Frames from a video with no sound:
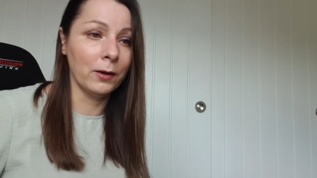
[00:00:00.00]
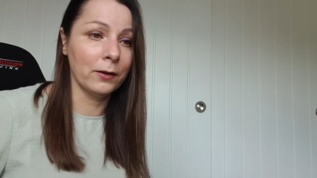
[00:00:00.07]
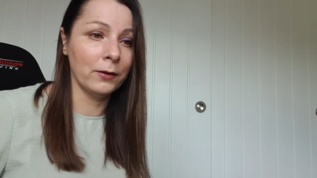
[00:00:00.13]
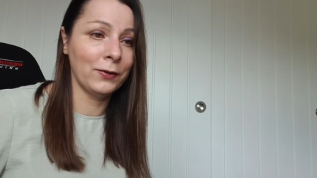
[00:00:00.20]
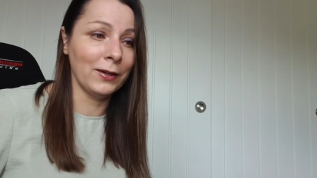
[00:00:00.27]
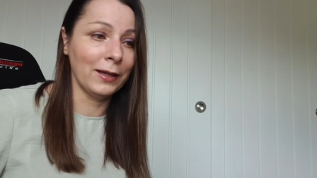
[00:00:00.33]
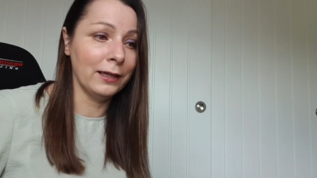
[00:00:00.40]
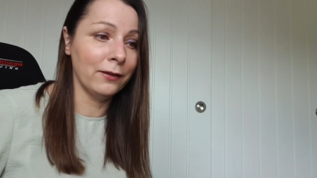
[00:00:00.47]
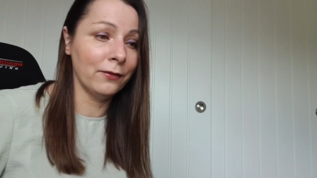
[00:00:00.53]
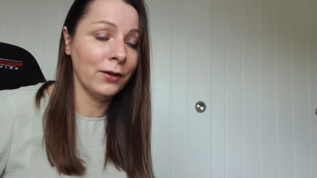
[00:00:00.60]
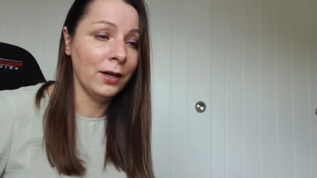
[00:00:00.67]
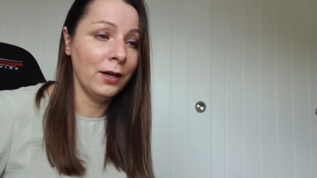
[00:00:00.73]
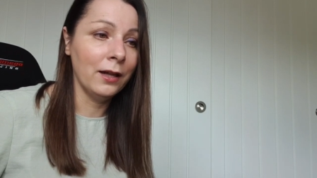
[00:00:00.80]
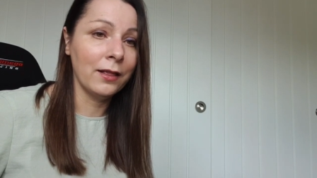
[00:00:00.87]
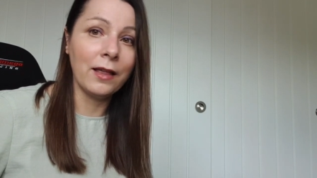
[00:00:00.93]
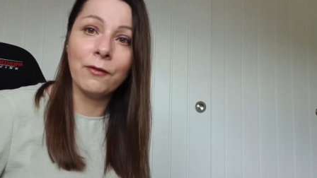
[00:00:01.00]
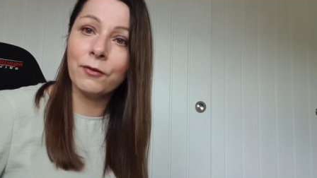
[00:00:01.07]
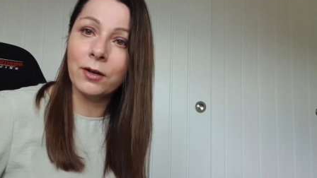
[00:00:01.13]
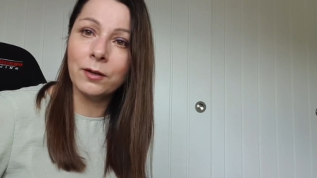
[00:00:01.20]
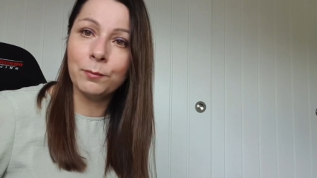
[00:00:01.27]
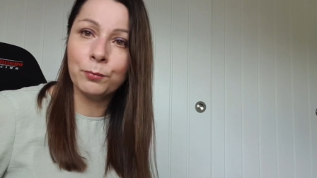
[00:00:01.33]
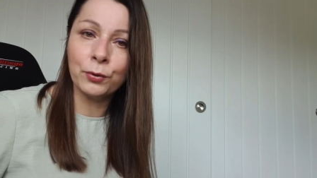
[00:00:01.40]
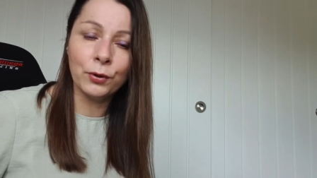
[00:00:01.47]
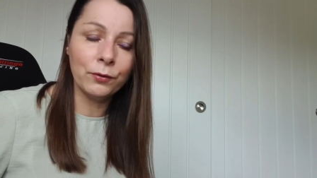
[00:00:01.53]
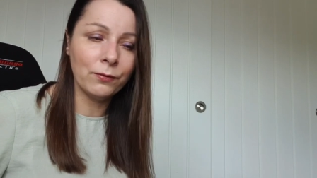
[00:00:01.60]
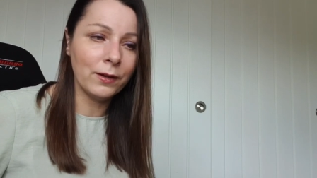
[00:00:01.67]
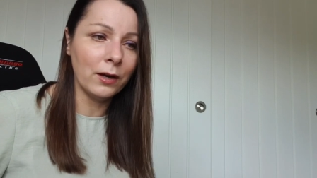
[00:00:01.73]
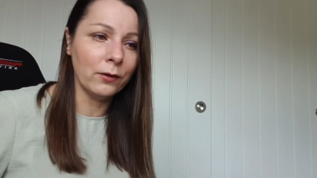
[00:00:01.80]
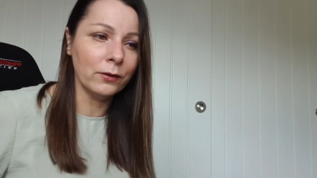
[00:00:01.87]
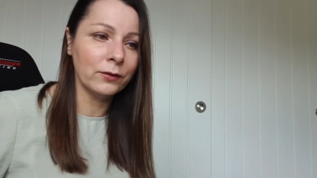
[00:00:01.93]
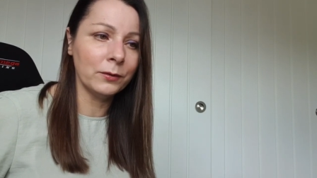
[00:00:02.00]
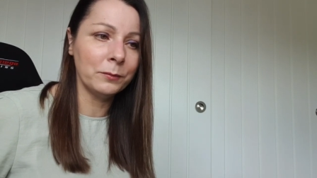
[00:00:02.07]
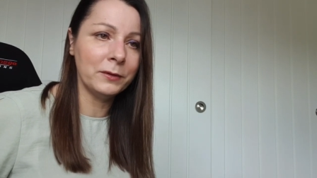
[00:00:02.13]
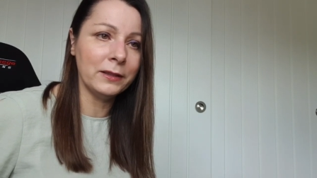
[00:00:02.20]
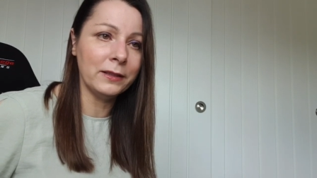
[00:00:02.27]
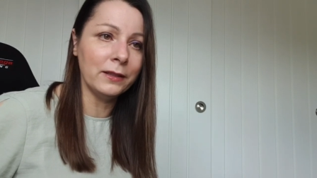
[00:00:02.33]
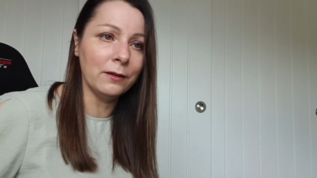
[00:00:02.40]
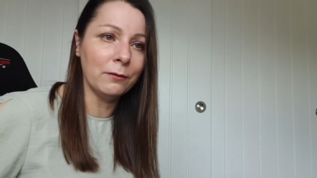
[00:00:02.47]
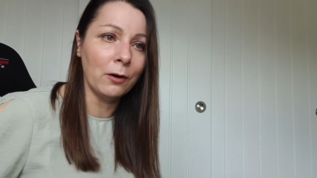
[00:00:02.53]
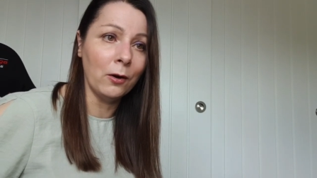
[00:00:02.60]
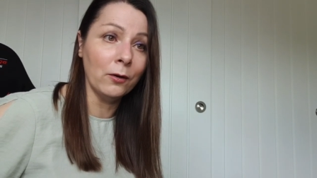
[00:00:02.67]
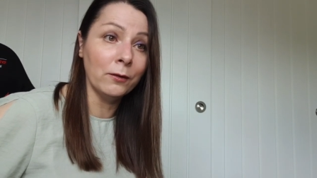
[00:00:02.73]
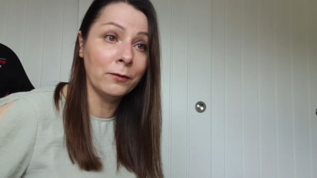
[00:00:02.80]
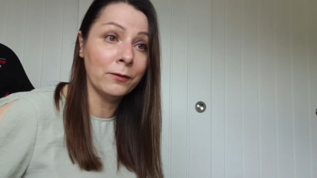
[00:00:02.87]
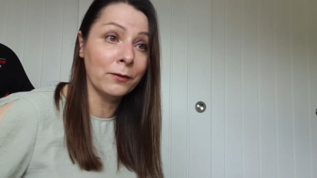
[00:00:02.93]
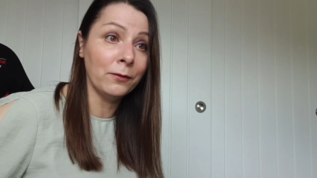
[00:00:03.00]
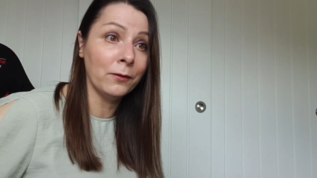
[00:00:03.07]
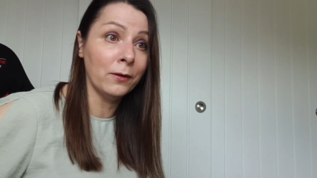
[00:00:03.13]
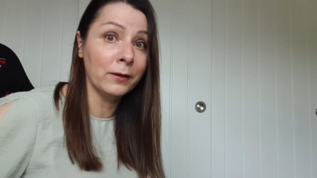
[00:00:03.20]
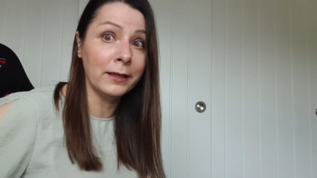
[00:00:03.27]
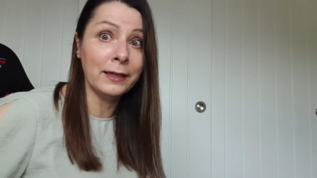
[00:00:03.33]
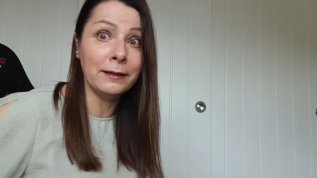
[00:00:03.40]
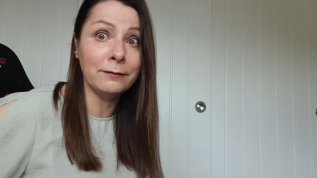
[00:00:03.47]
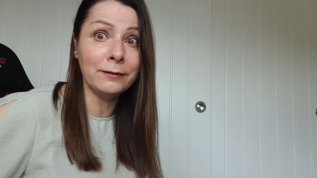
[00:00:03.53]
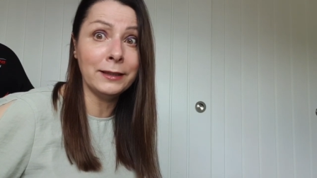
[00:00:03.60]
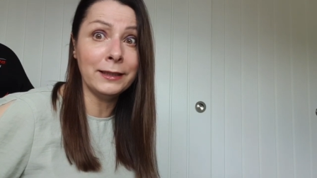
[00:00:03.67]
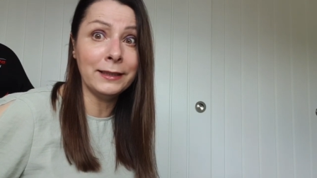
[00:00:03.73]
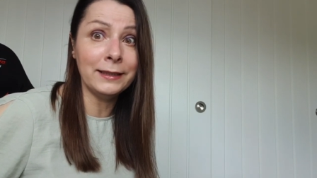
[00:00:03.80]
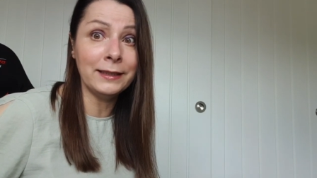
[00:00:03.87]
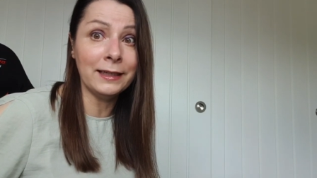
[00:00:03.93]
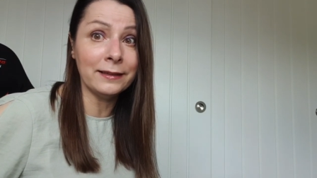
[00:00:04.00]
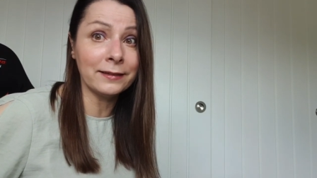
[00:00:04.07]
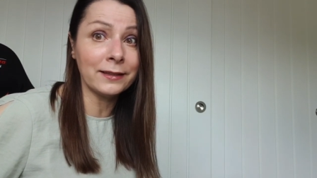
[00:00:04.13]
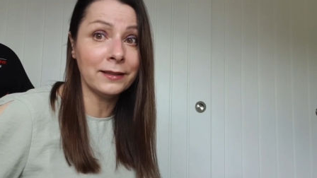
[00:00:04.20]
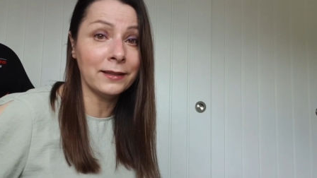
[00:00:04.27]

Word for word: policy of they've got to prove the item didn't arrive. I thought, yeah, really, that's